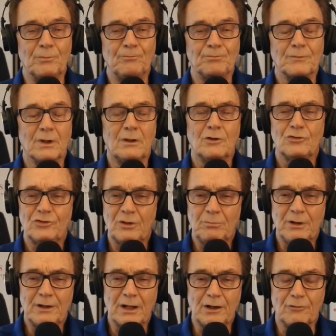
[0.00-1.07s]
send me that
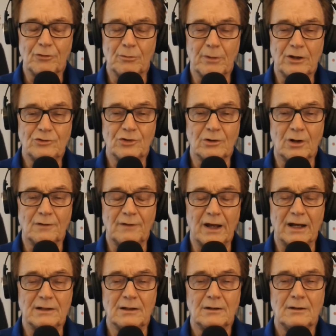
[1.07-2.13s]
information on that,
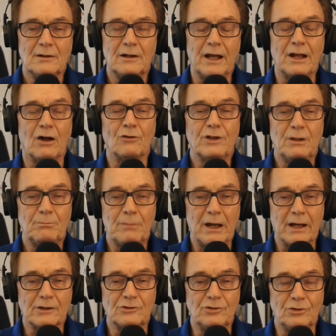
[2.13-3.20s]
and I'll get back
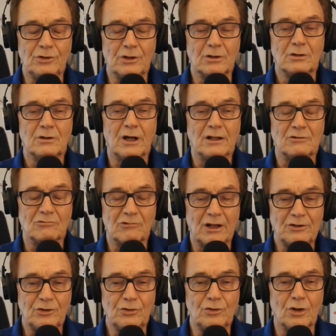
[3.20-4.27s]
to you and let you
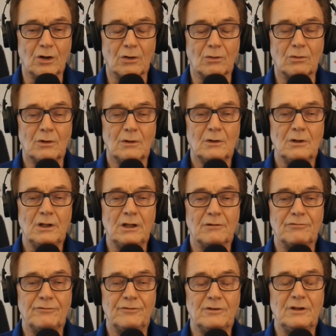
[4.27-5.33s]
know if
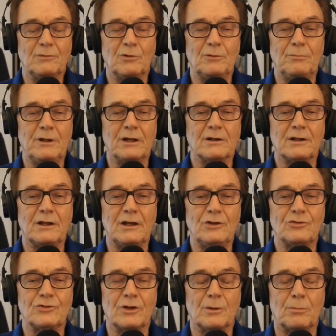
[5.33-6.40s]
it would be a case that
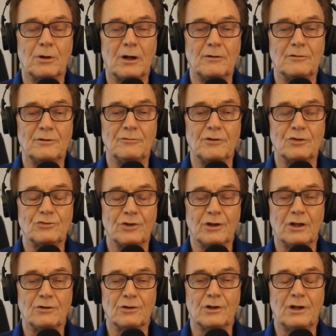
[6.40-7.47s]
a private investigator
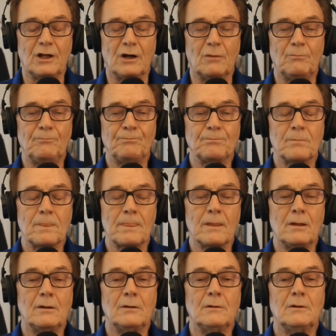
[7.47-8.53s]
could help.
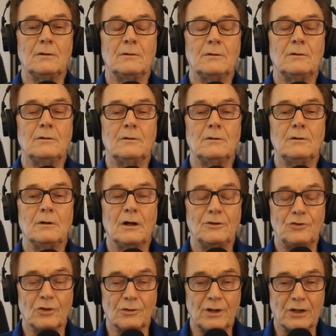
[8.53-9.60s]
Until
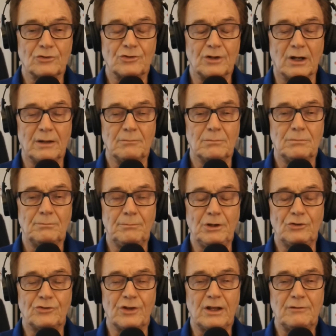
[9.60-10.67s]
next time, be
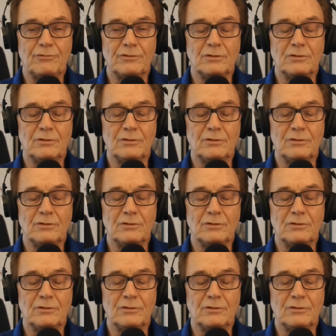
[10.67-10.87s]
safe.